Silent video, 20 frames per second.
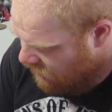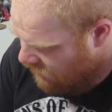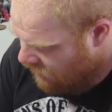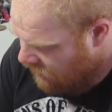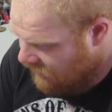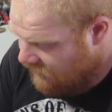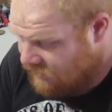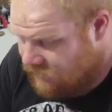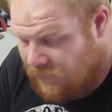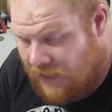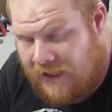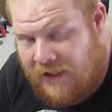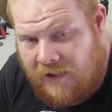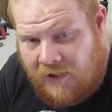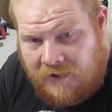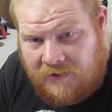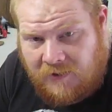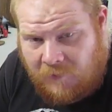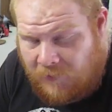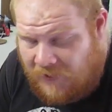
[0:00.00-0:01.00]
part is right here
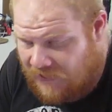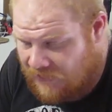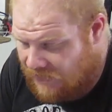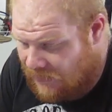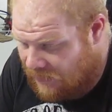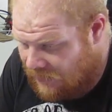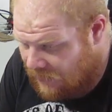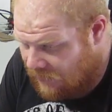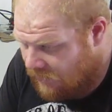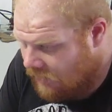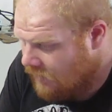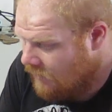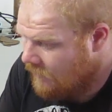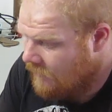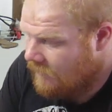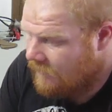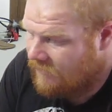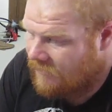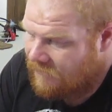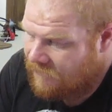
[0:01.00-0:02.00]
at the beginning.
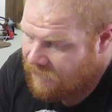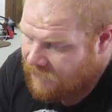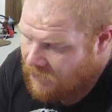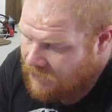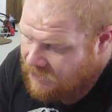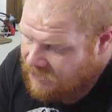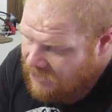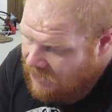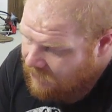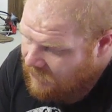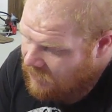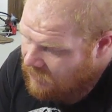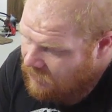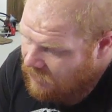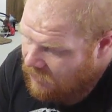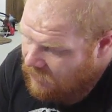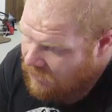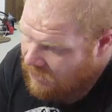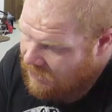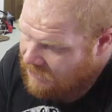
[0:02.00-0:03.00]
The first time you
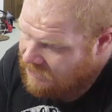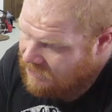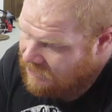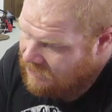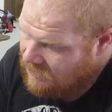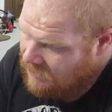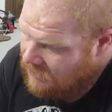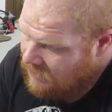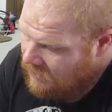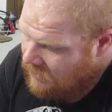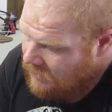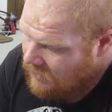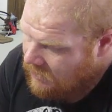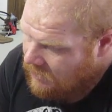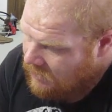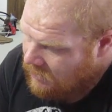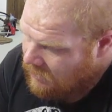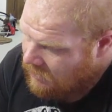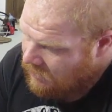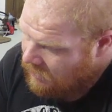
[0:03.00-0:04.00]
do this,
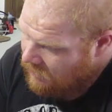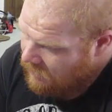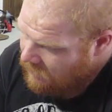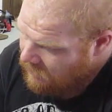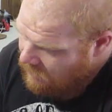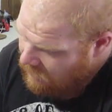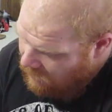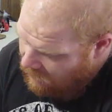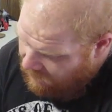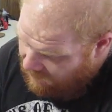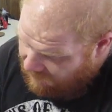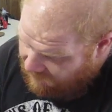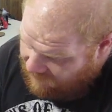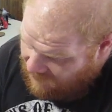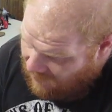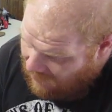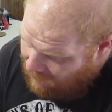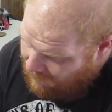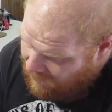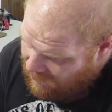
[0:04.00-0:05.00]
on the
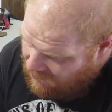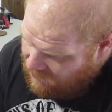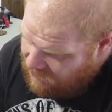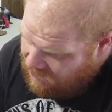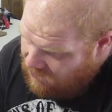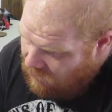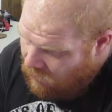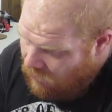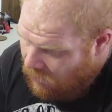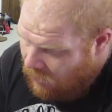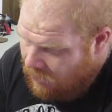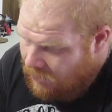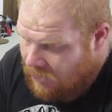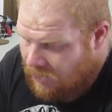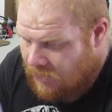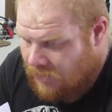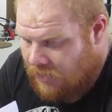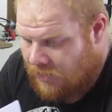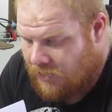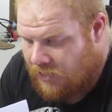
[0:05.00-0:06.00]
top of your sword,
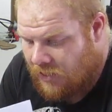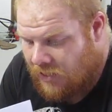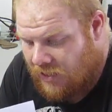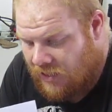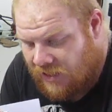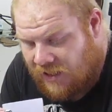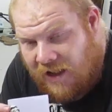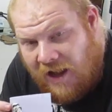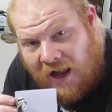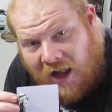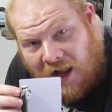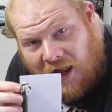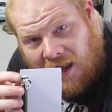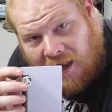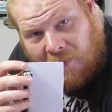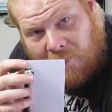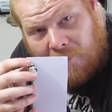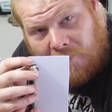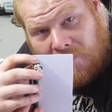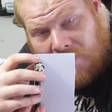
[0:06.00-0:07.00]
you're going to
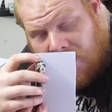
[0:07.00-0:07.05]
come